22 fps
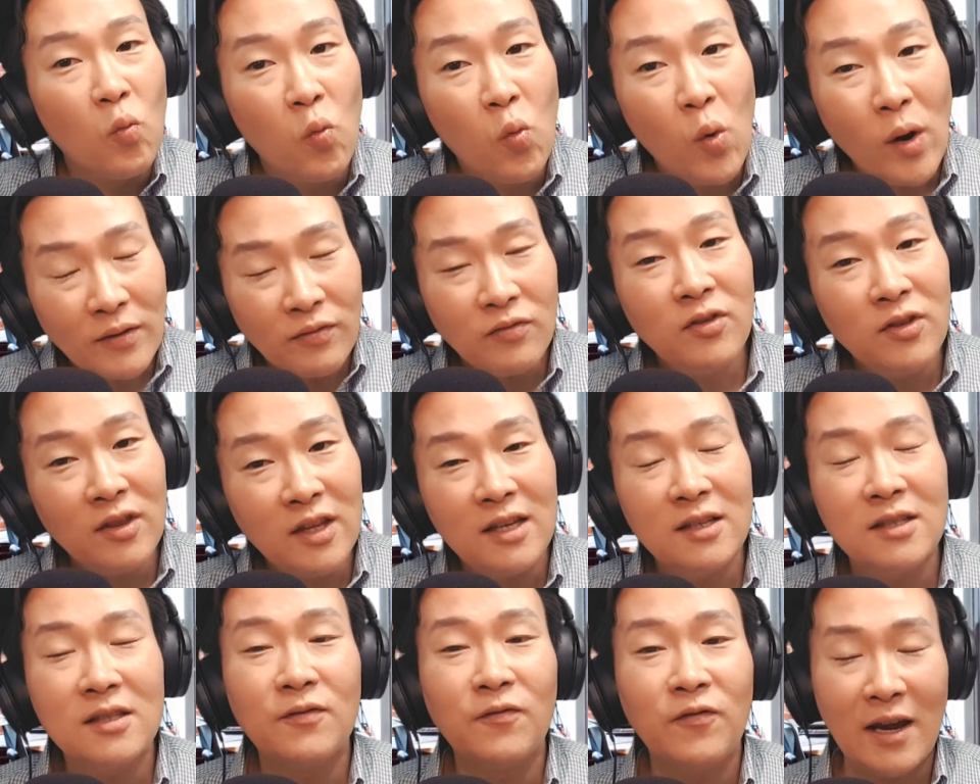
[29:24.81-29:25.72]
what
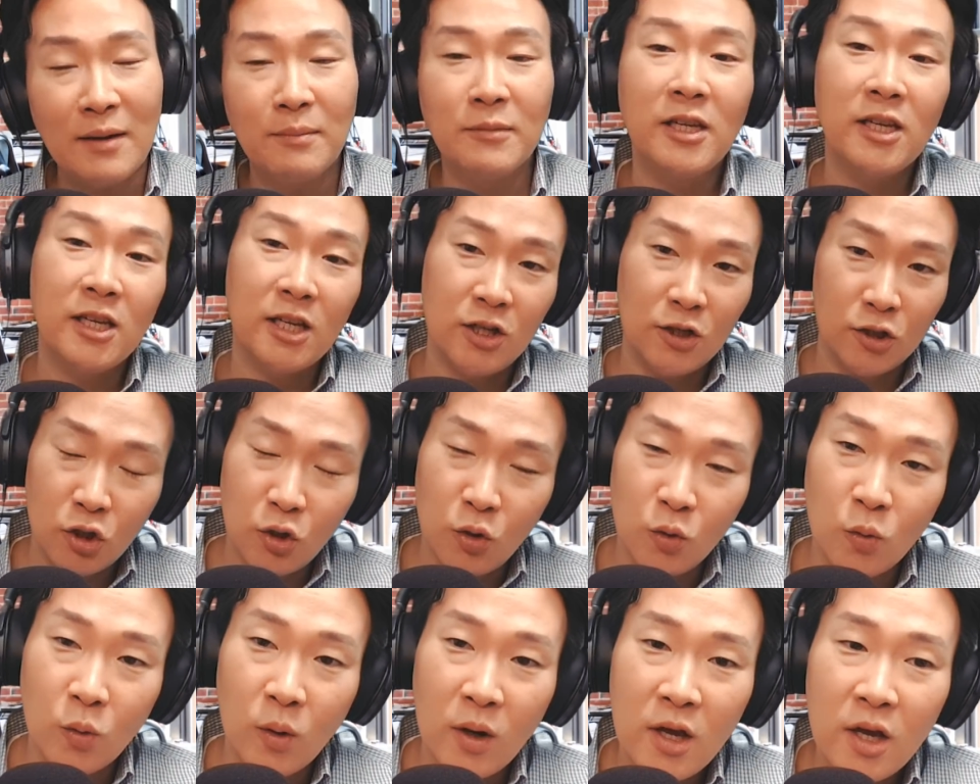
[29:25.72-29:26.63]
this family can
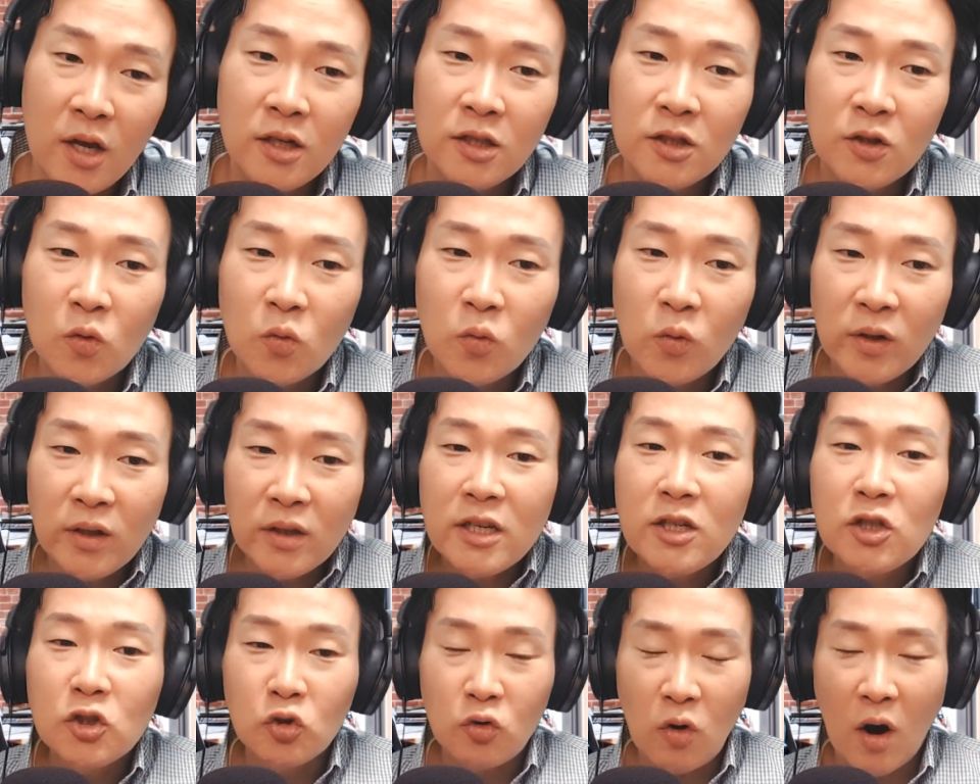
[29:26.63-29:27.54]
do to
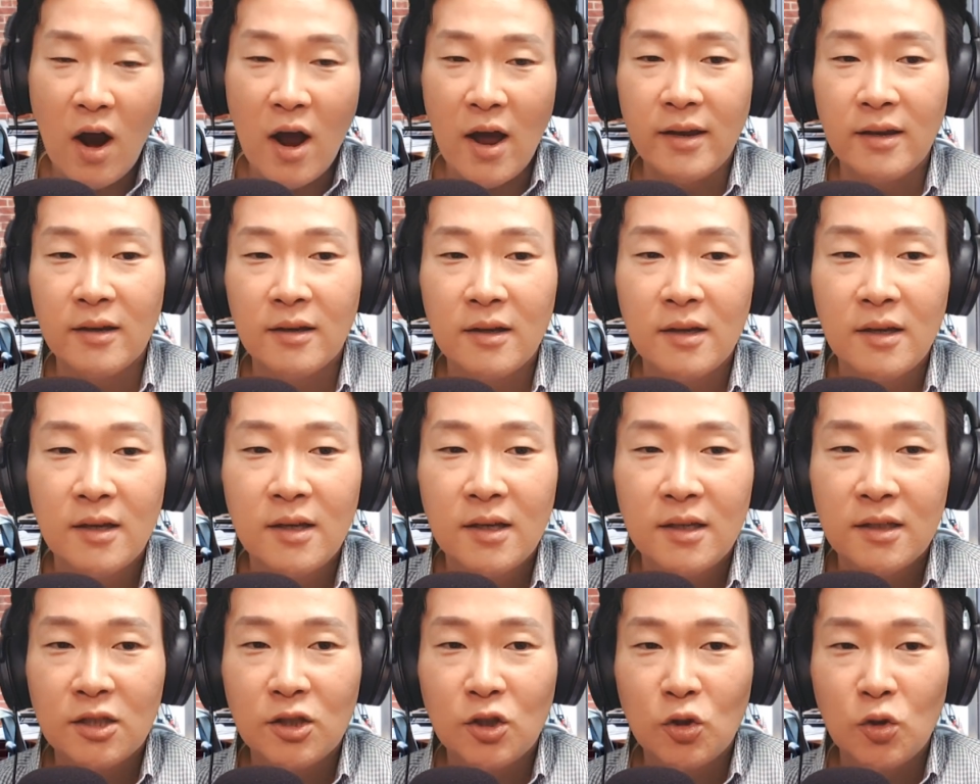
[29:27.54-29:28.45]
really try
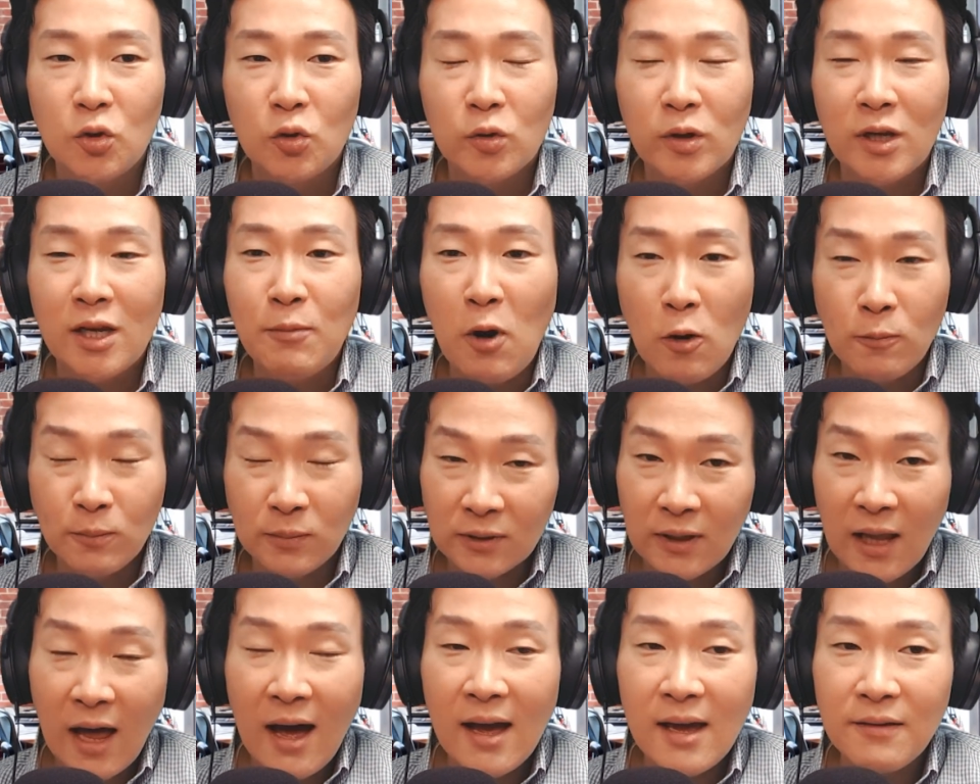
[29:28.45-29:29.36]
to keep hope
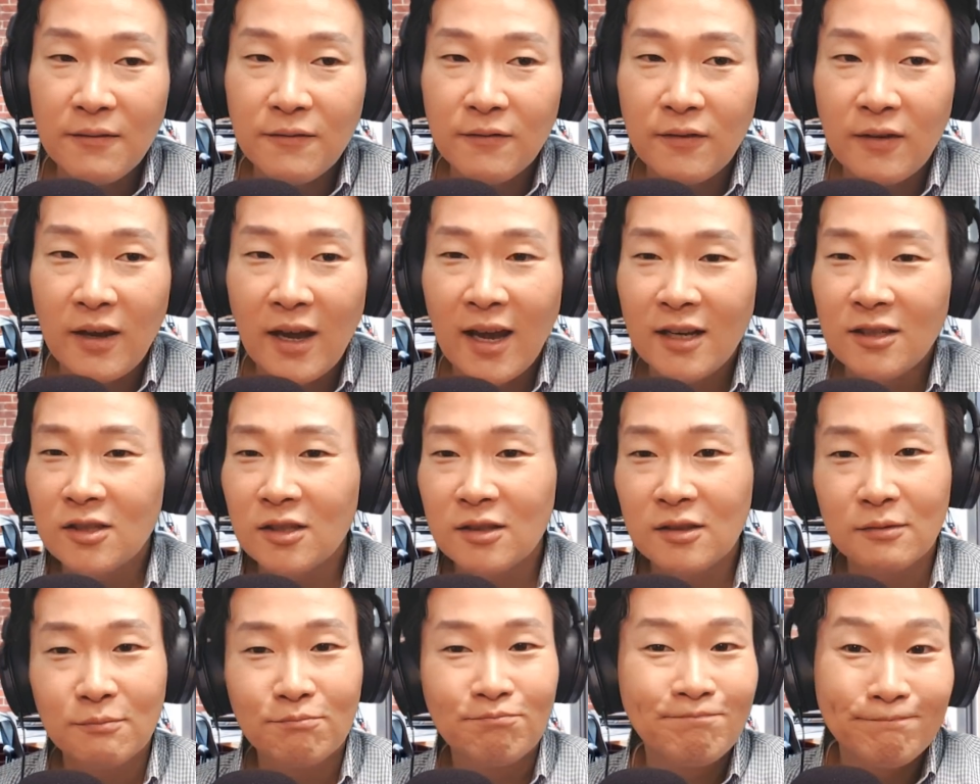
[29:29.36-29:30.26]
alive, and
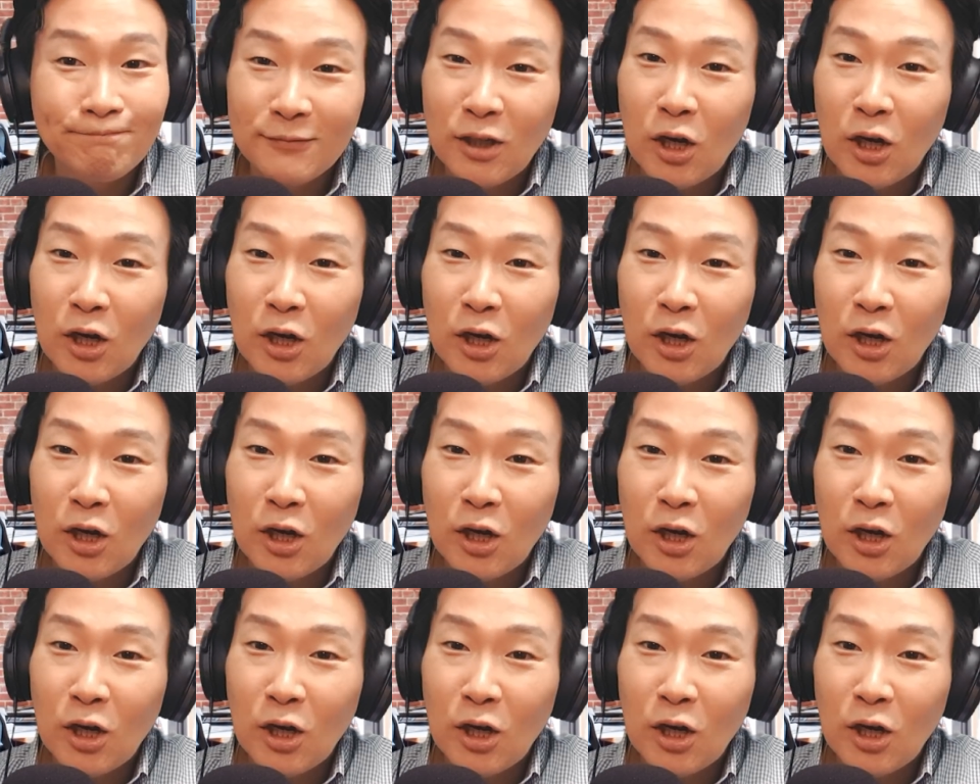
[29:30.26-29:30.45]
just,